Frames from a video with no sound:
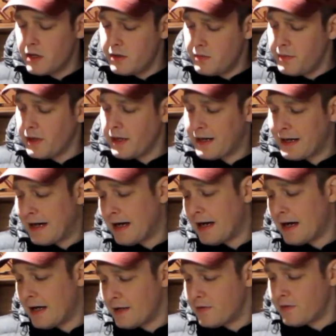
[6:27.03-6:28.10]
You'll be like,
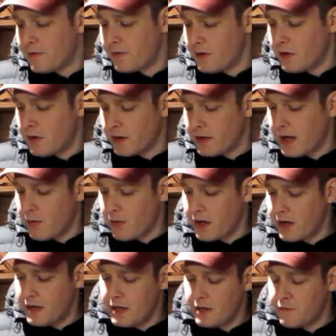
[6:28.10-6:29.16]
it's, you know, I got what I
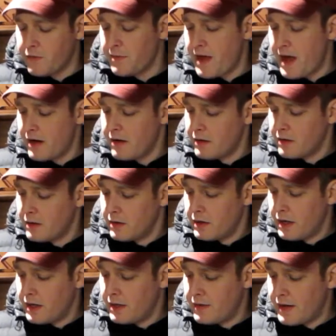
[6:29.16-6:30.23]
needed from that.
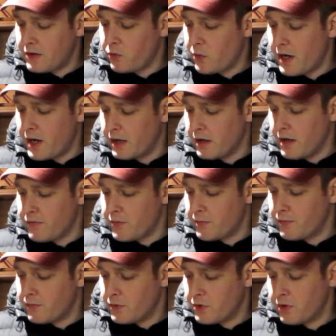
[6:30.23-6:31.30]
And that's why I love them,
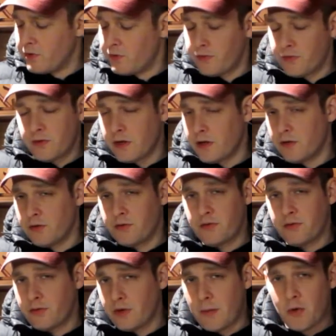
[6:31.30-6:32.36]
because
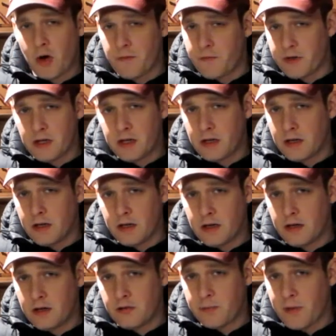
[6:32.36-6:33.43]
I'm often in
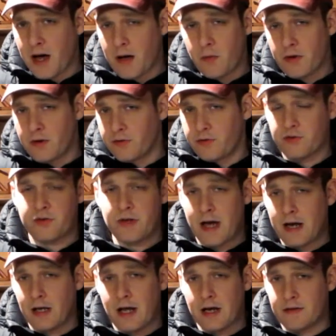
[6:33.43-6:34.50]
a spot where there's just not
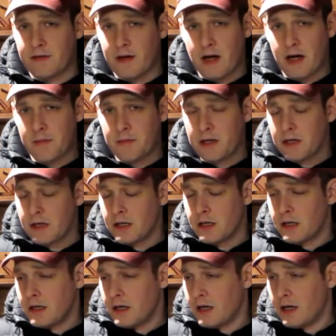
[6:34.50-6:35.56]
a lot of time,
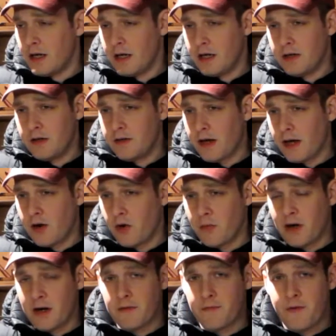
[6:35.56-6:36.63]
and I don't
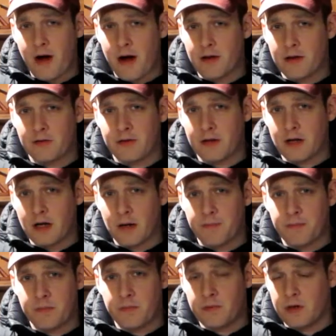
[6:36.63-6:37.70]
mind firing this thing up.
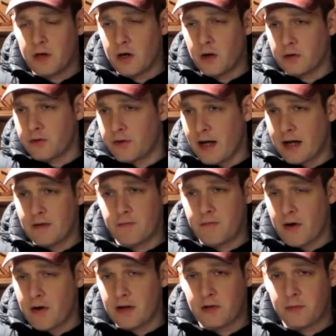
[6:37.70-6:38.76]
You know, it's not
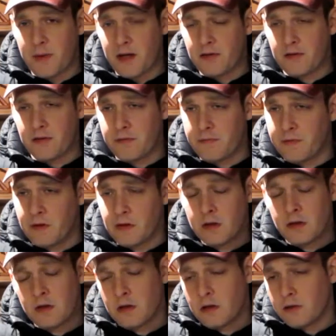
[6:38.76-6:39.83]
very expensive,
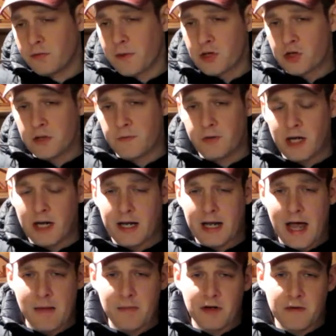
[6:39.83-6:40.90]
especially if you got a
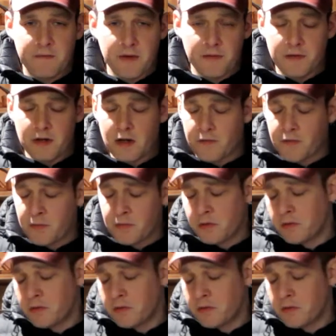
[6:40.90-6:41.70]
cabinet of 50 of them.